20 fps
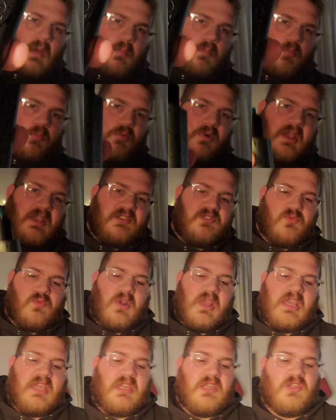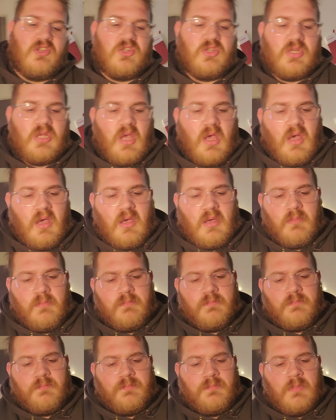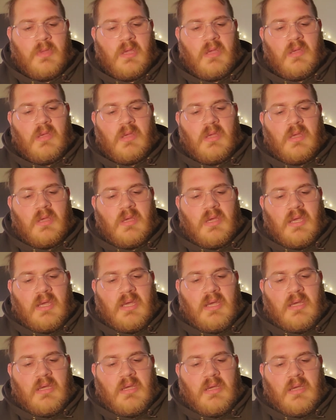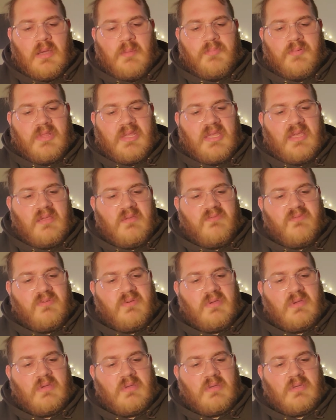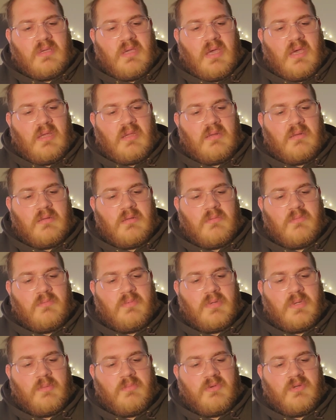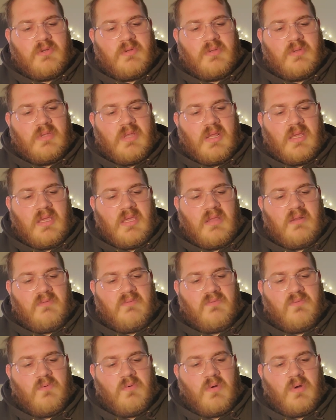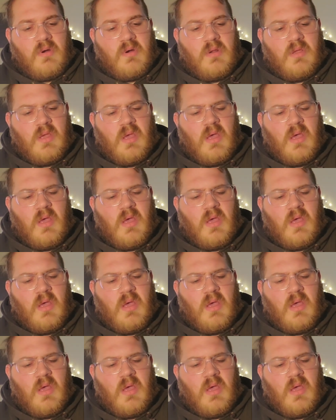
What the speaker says: Price range, I believe, God, how much did I get it for?